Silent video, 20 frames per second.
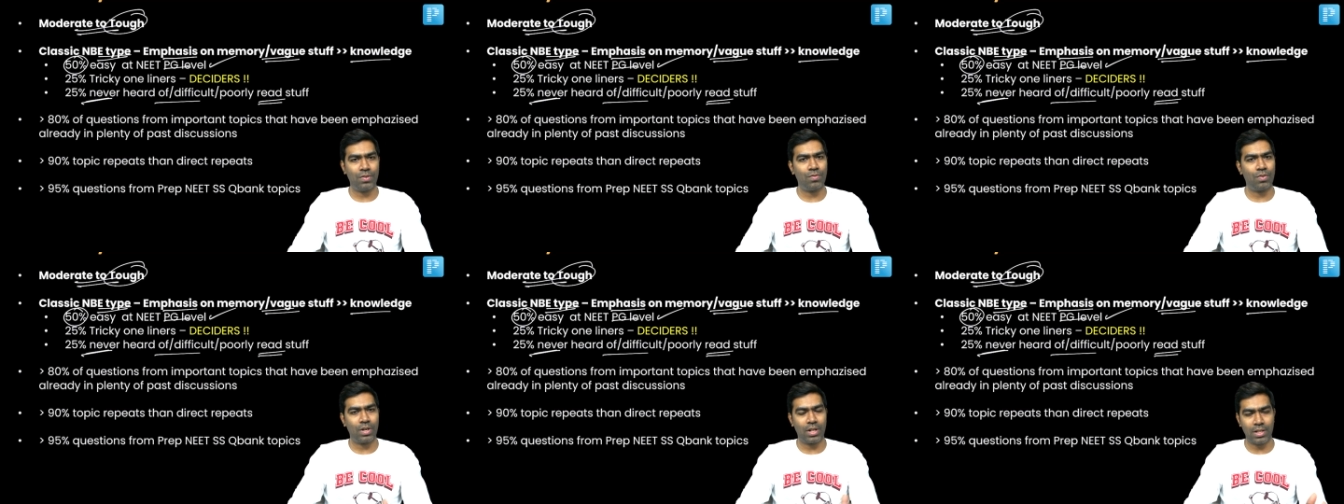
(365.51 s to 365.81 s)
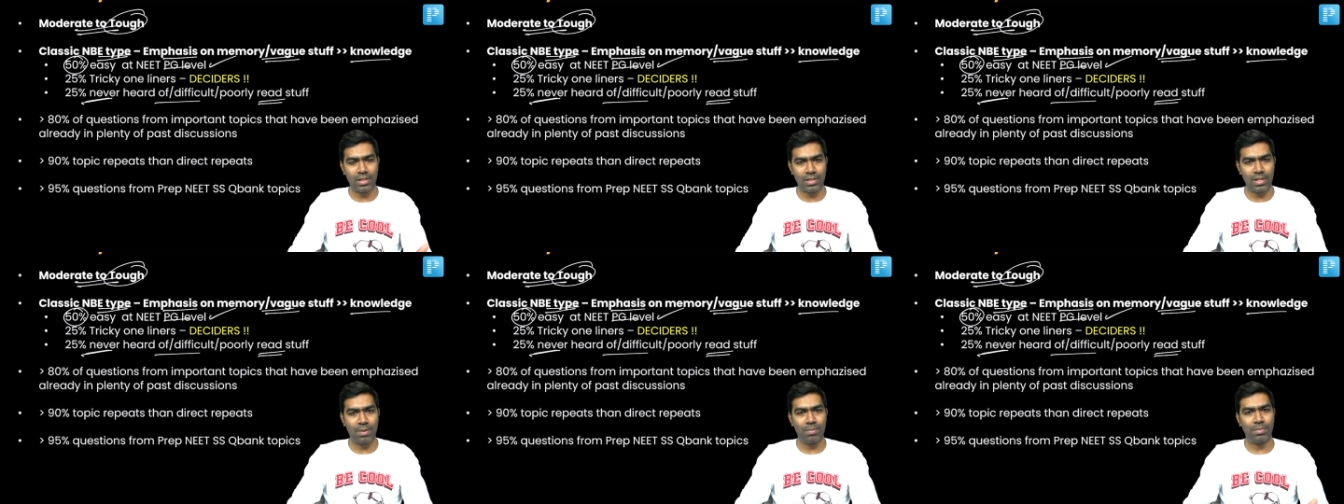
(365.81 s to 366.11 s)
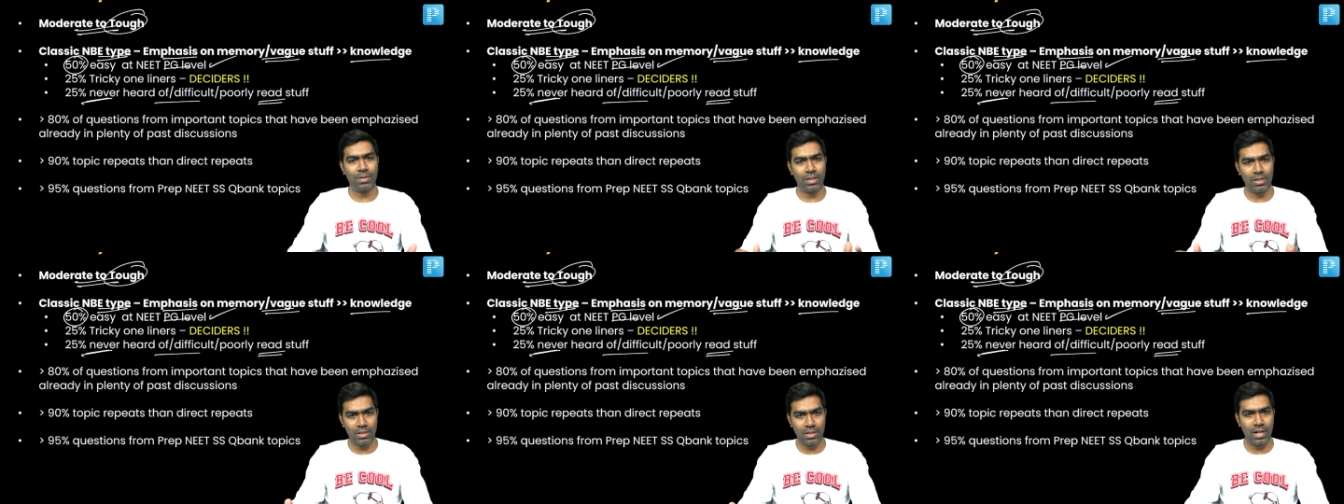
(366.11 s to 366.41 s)
For
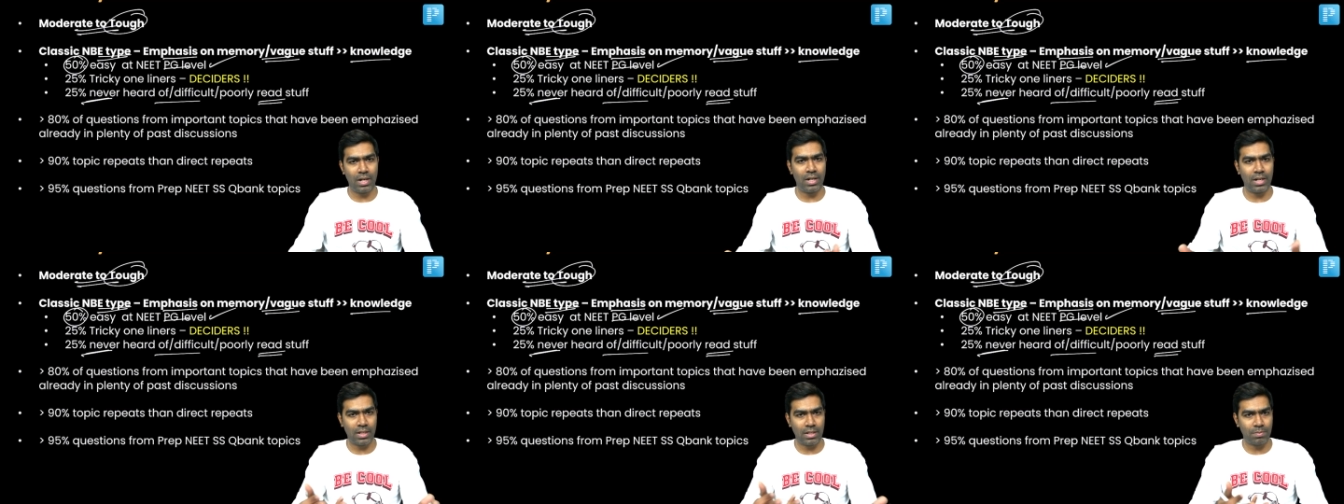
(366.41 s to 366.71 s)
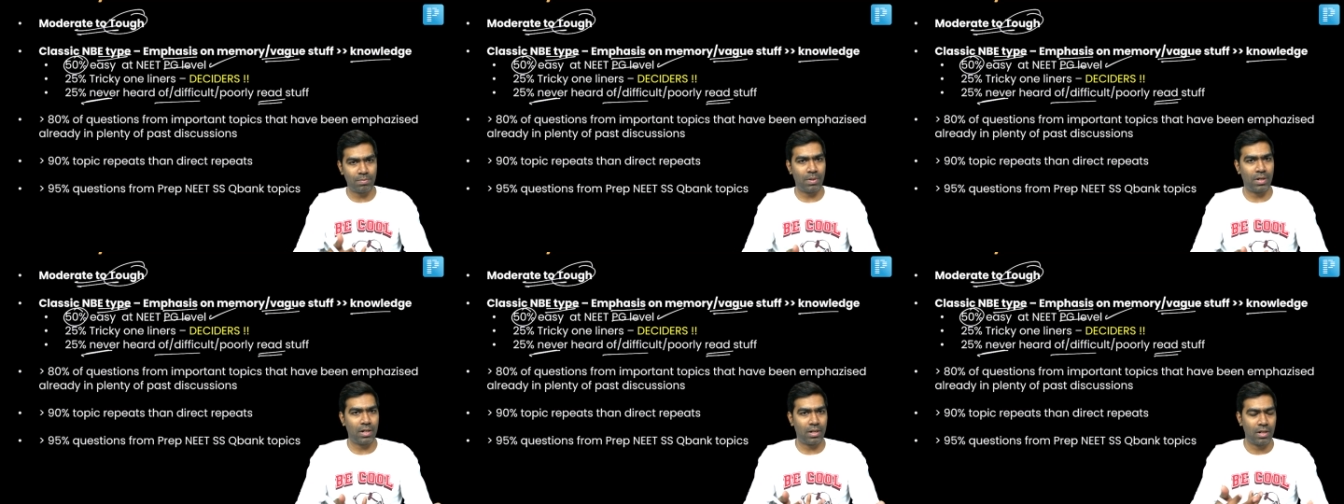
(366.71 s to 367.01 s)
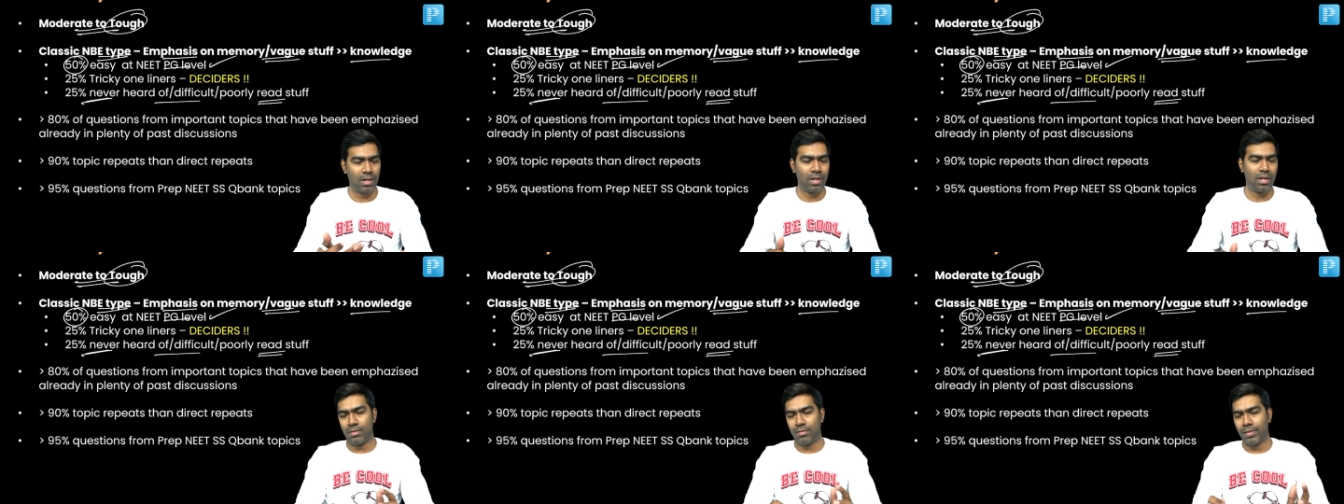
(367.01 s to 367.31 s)
example, the genetics part,
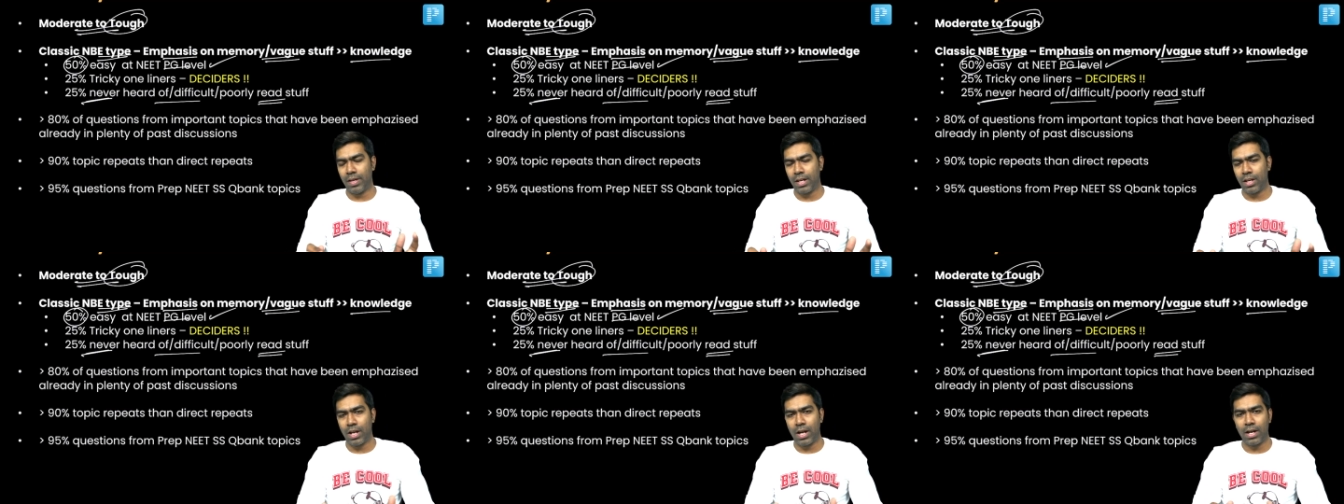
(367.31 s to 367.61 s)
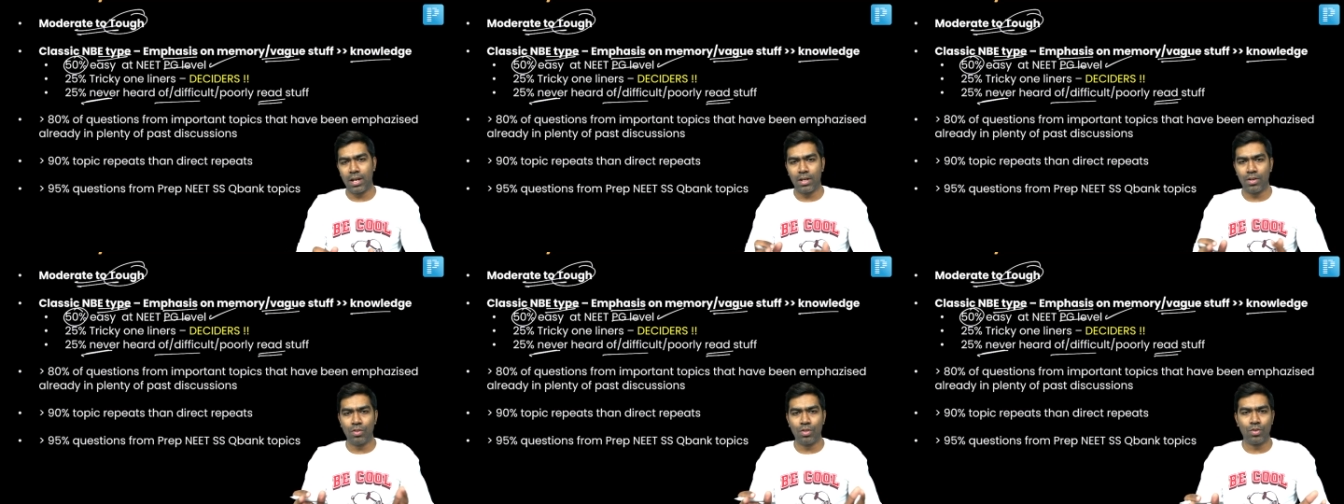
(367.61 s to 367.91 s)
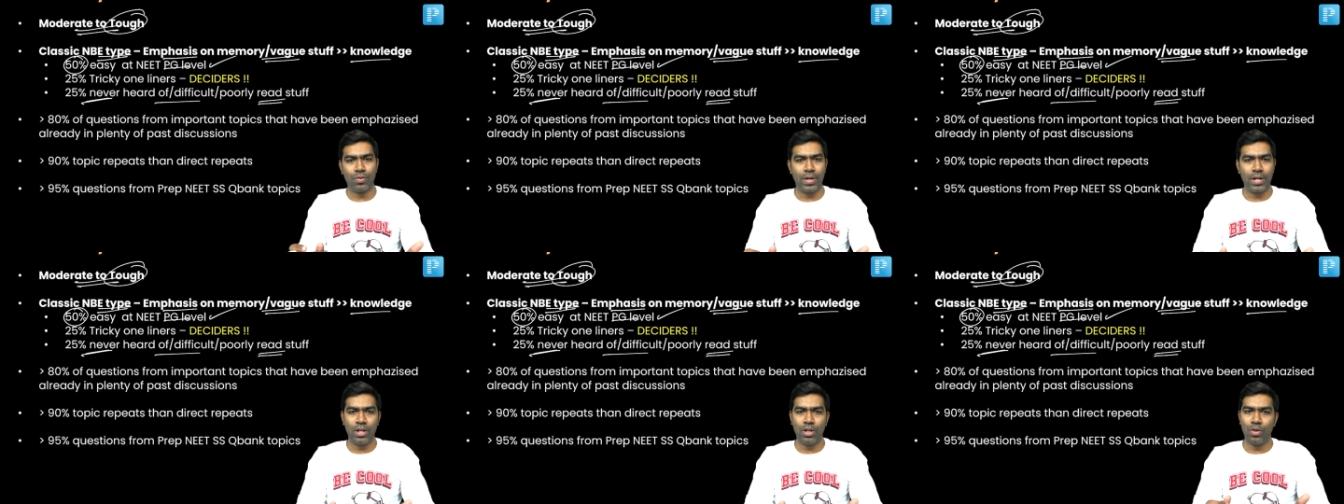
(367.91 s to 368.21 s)
where he had around
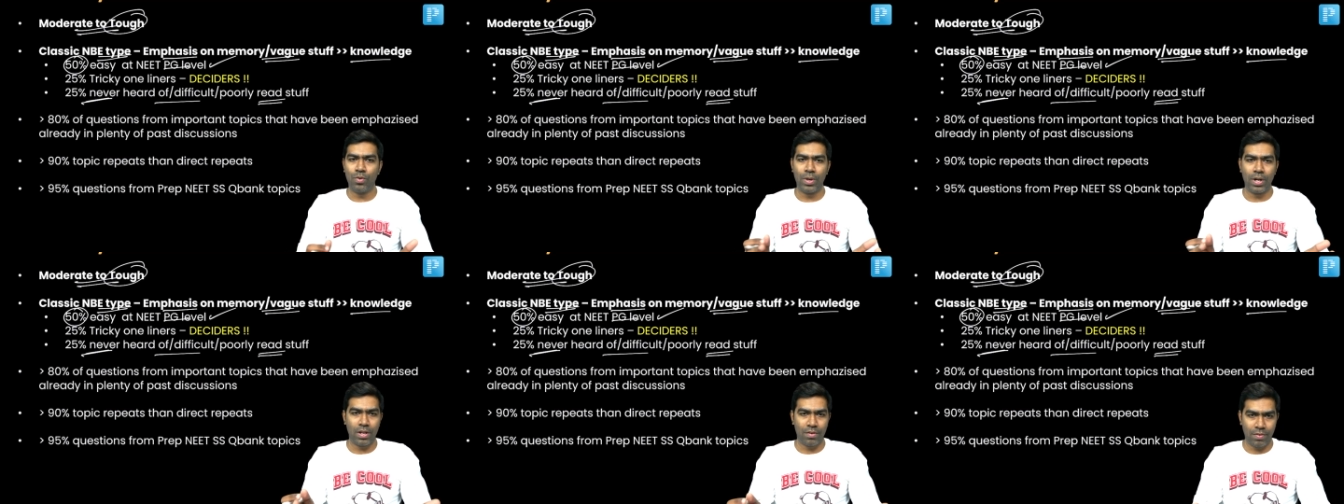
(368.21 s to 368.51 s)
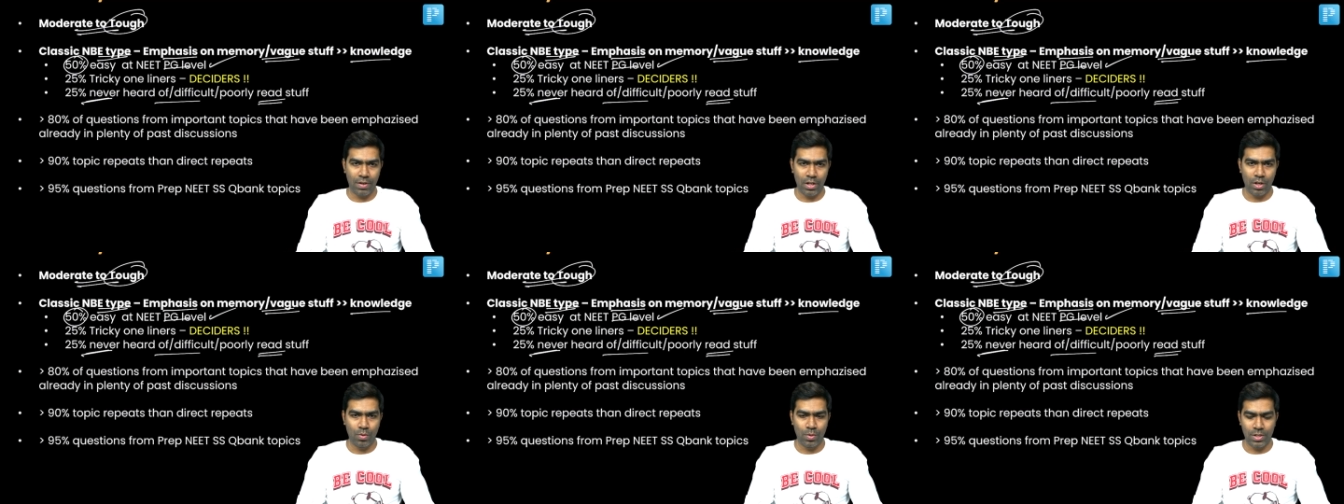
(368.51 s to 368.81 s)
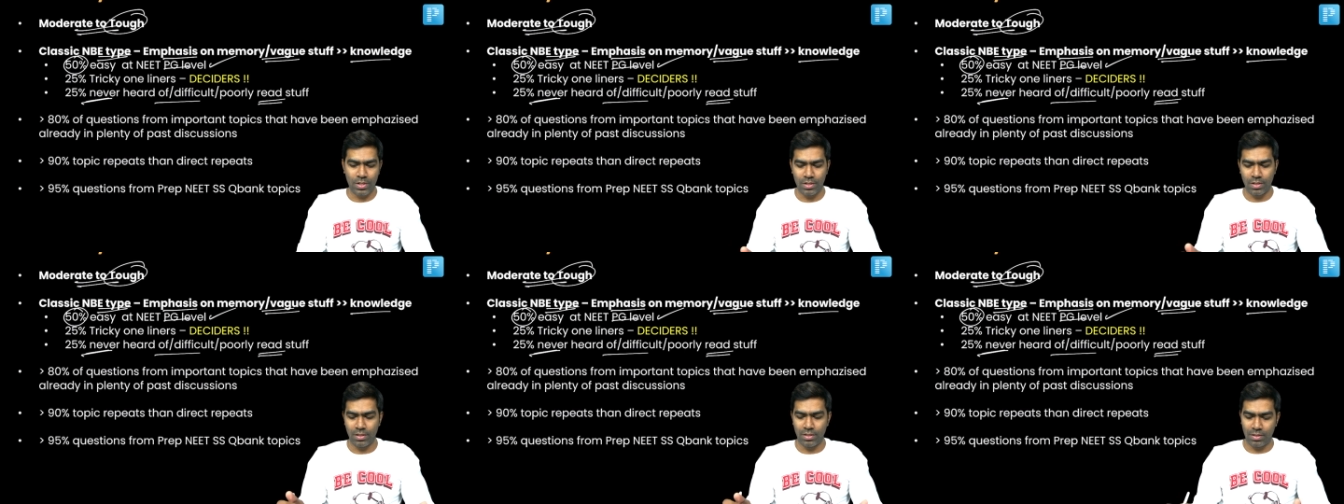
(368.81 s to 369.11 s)
20 to 25
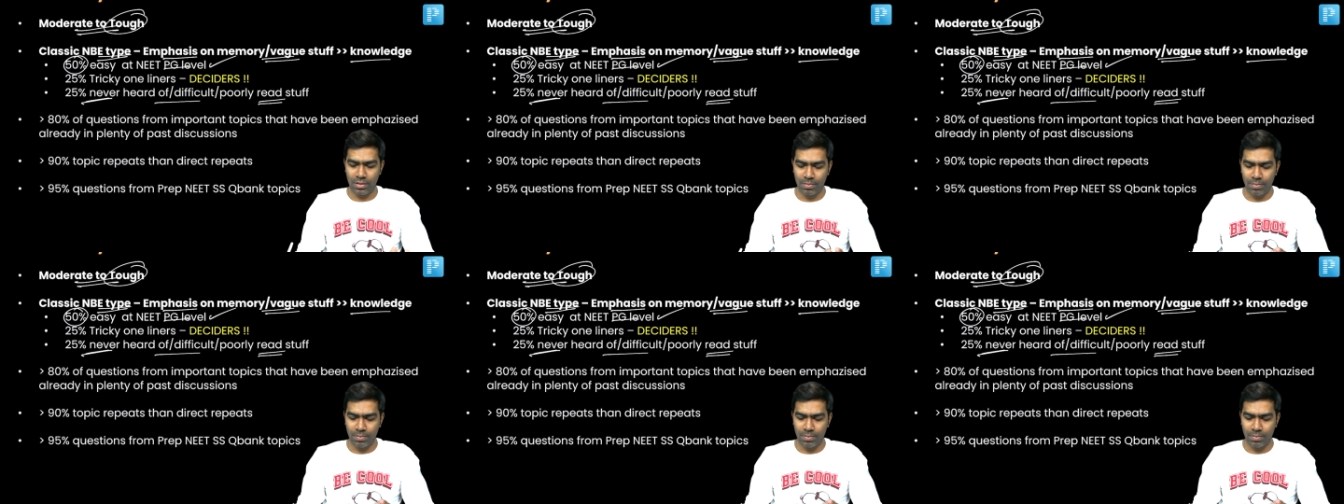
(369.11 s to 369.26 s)
questions.